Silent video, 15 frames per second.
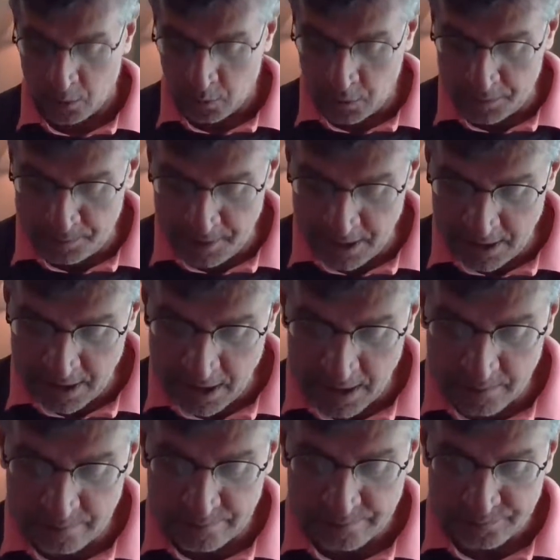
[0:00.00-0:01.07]
would be
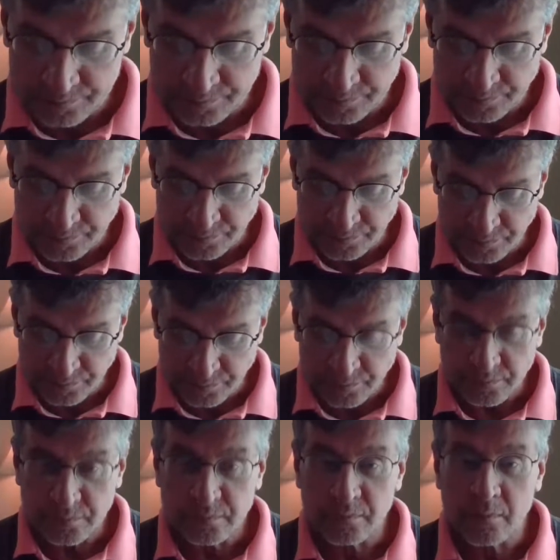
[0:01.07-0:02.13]
the
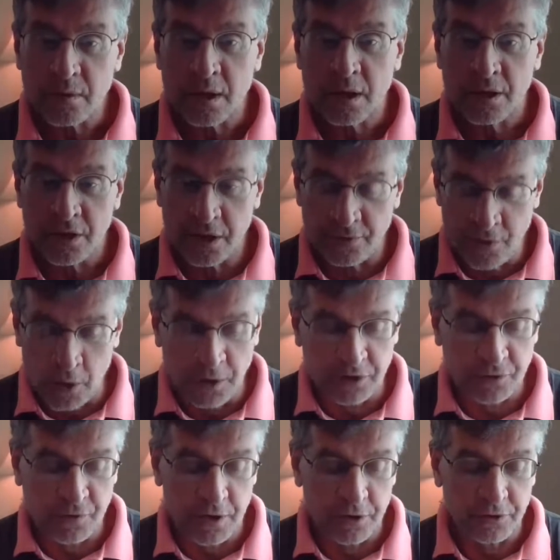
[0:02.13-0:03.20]

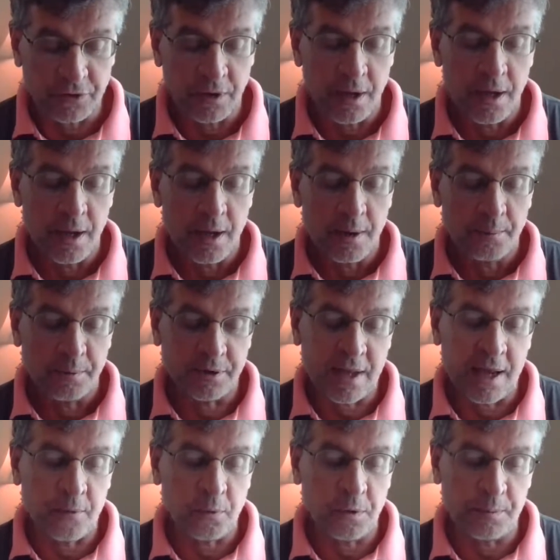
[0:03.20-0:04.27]
avonospheres, but
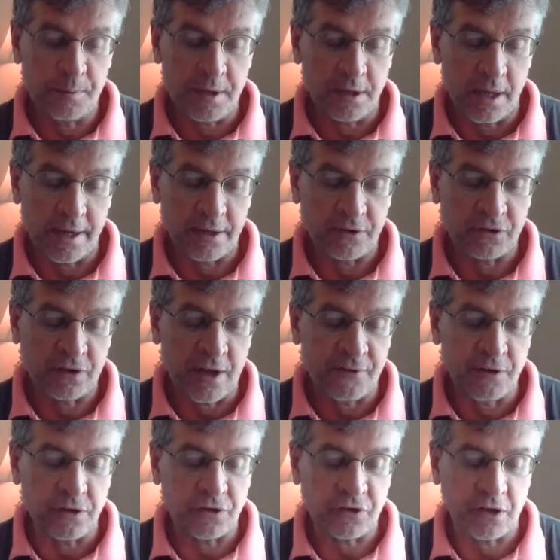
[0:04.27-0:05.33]
that would be like
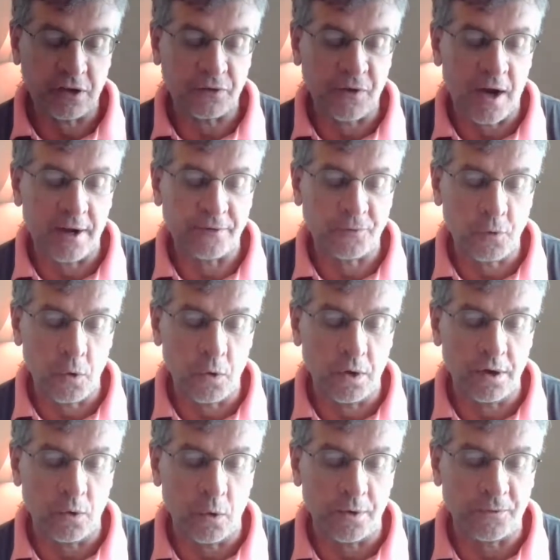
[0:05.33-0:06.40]
7, 6, 5,
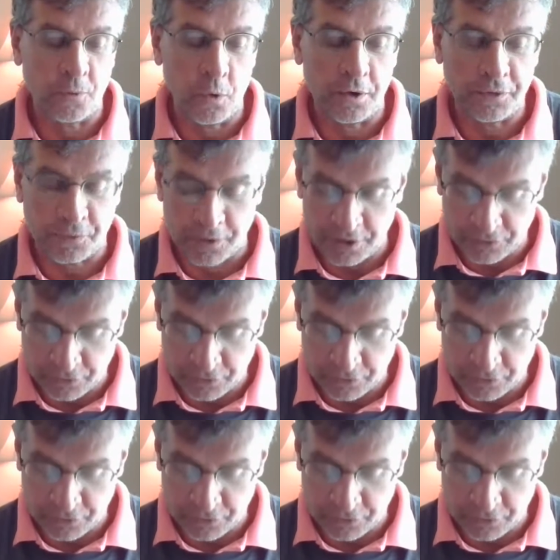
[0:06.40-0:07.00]
4 or 4, 3,